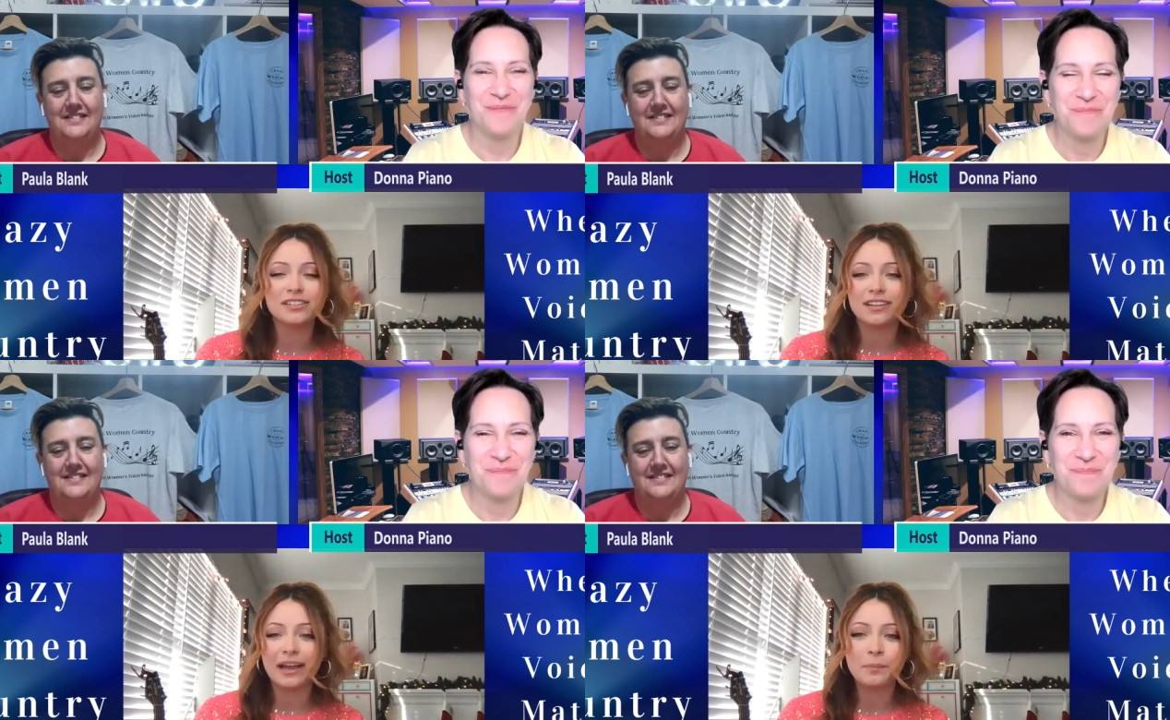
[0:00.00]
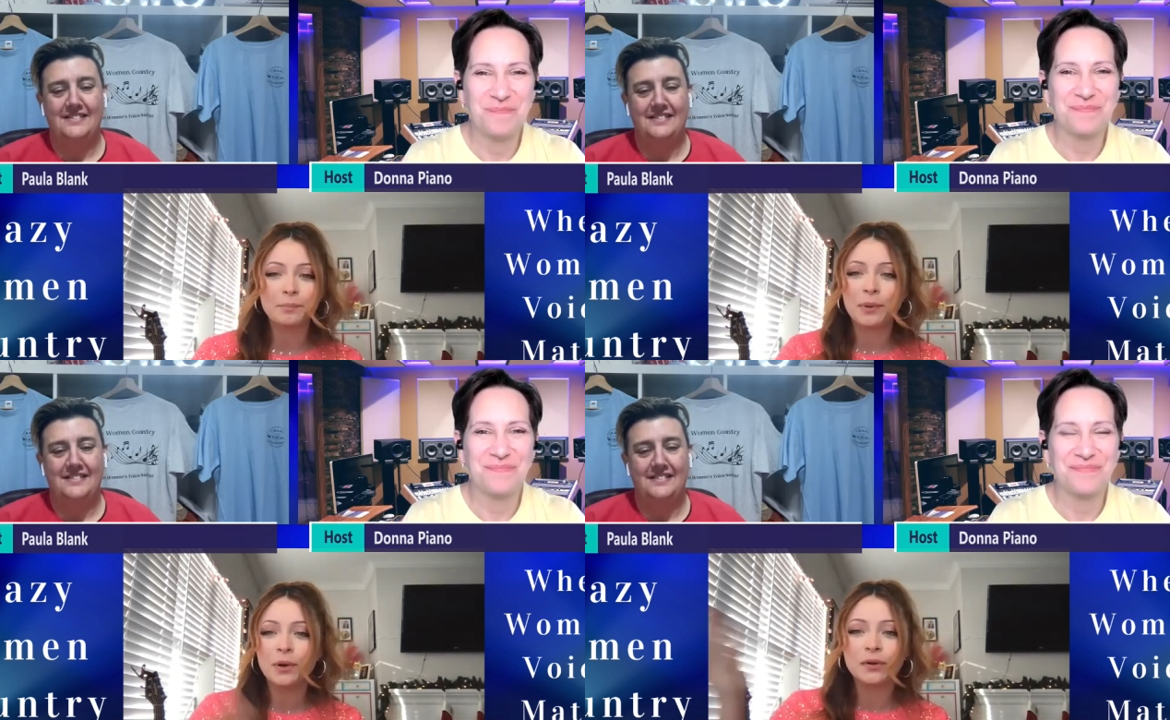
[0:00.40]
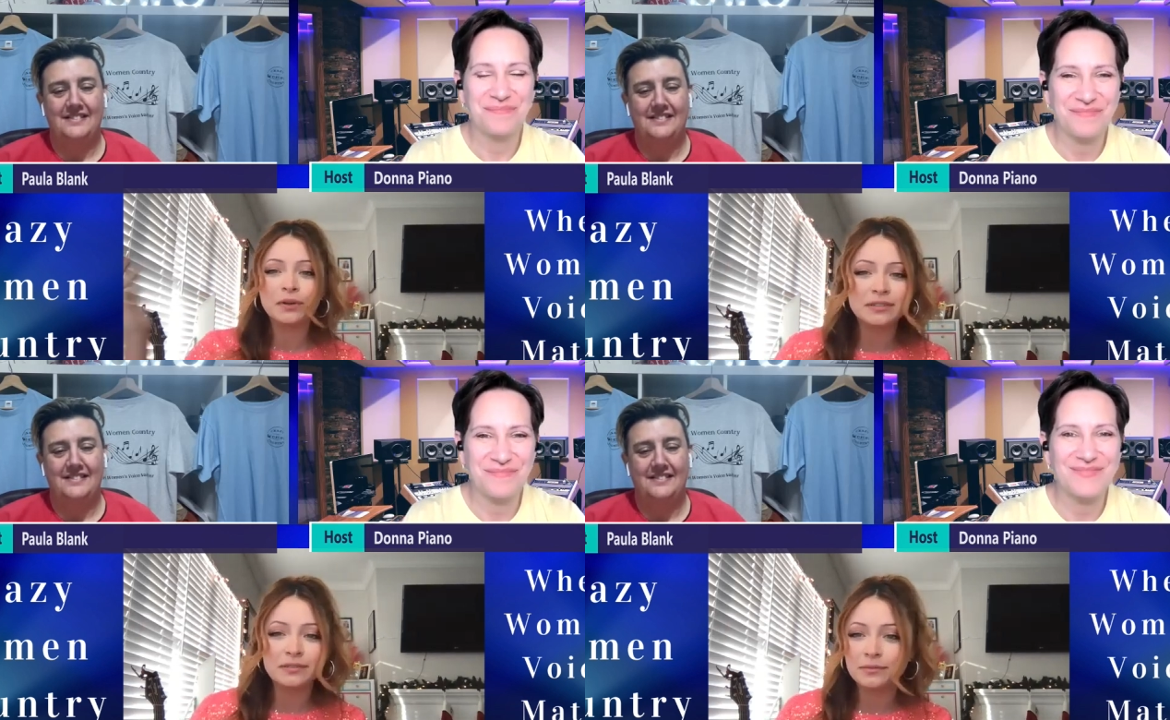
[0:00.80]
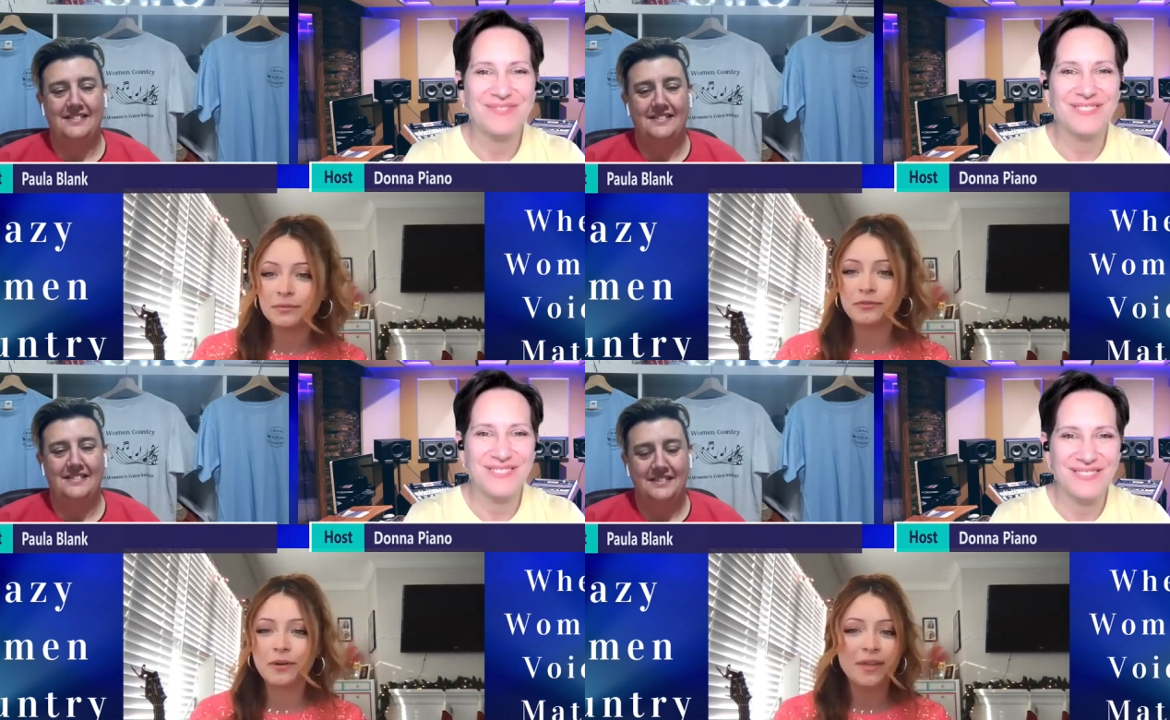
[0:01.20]
Speaker 1: like pulled
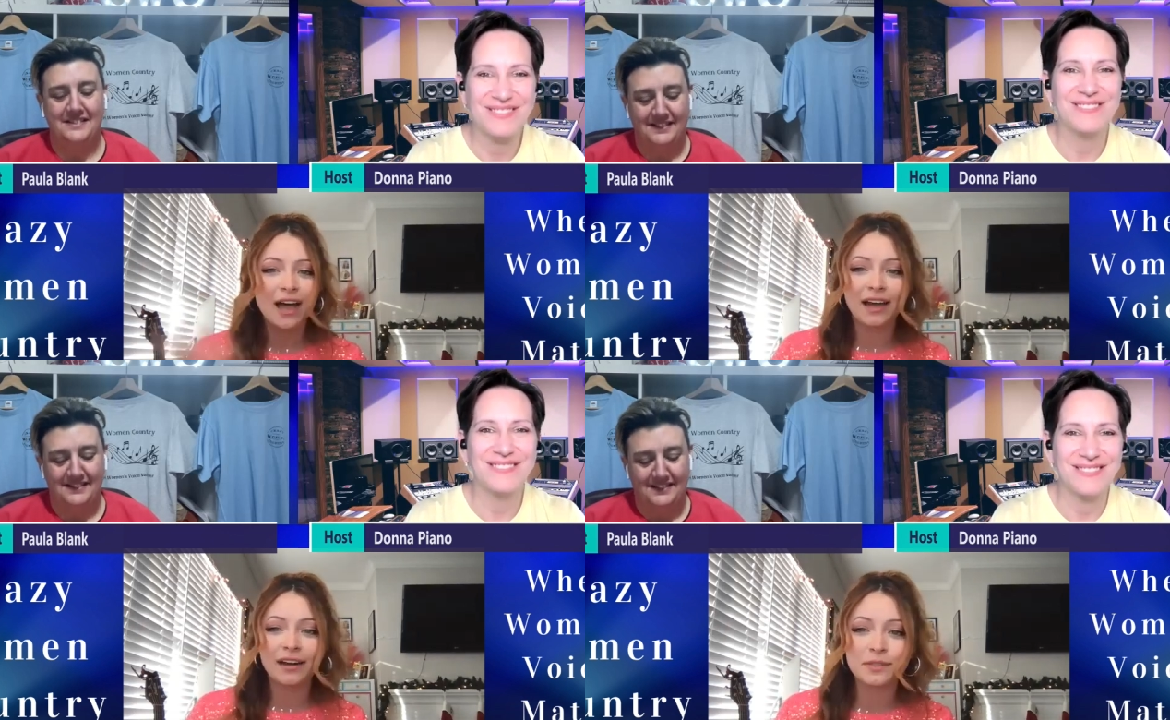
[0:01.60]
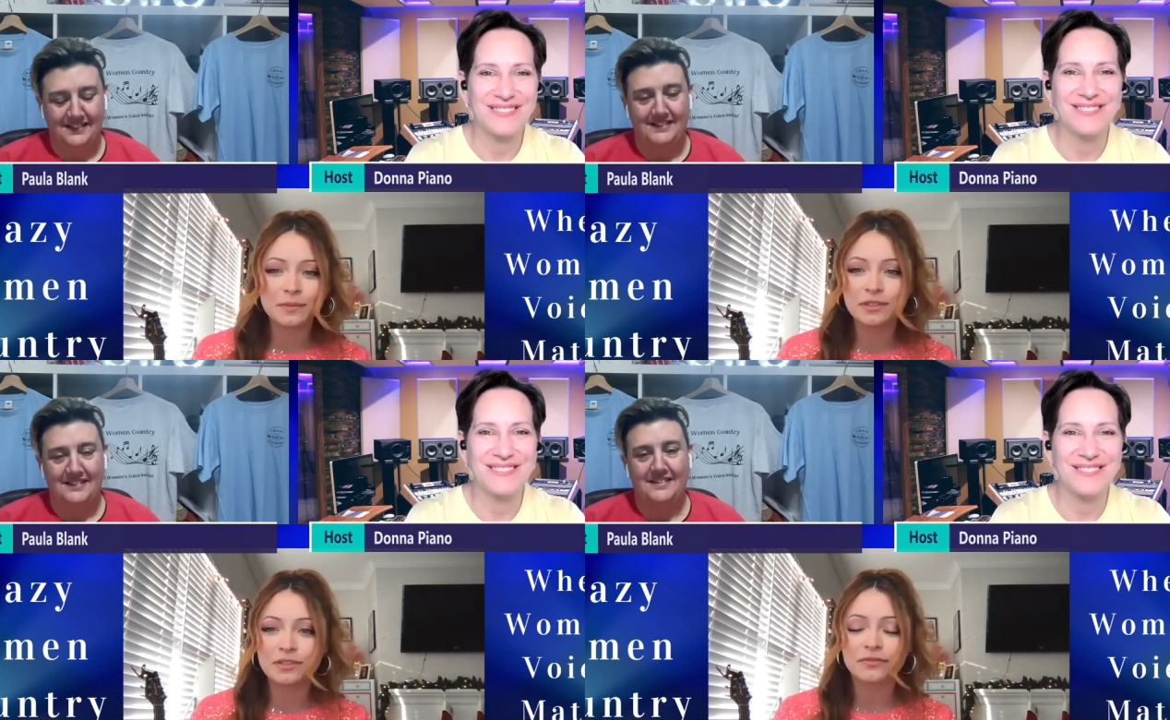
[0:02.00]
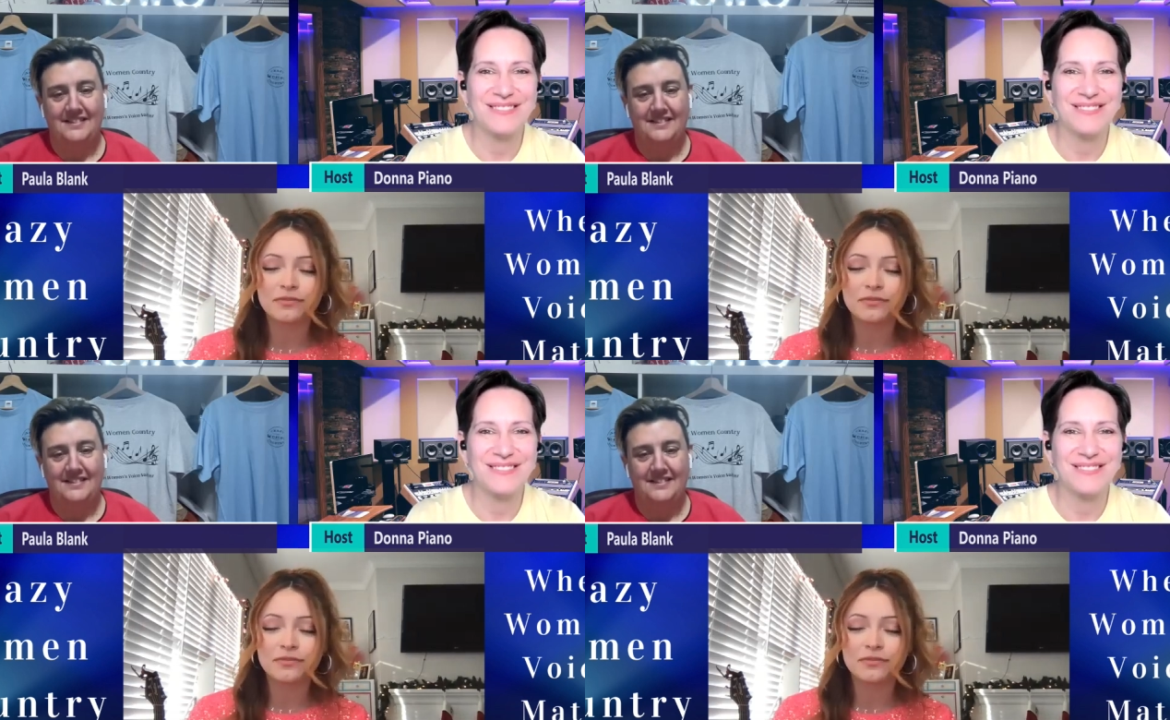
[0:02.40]
from the Addams music,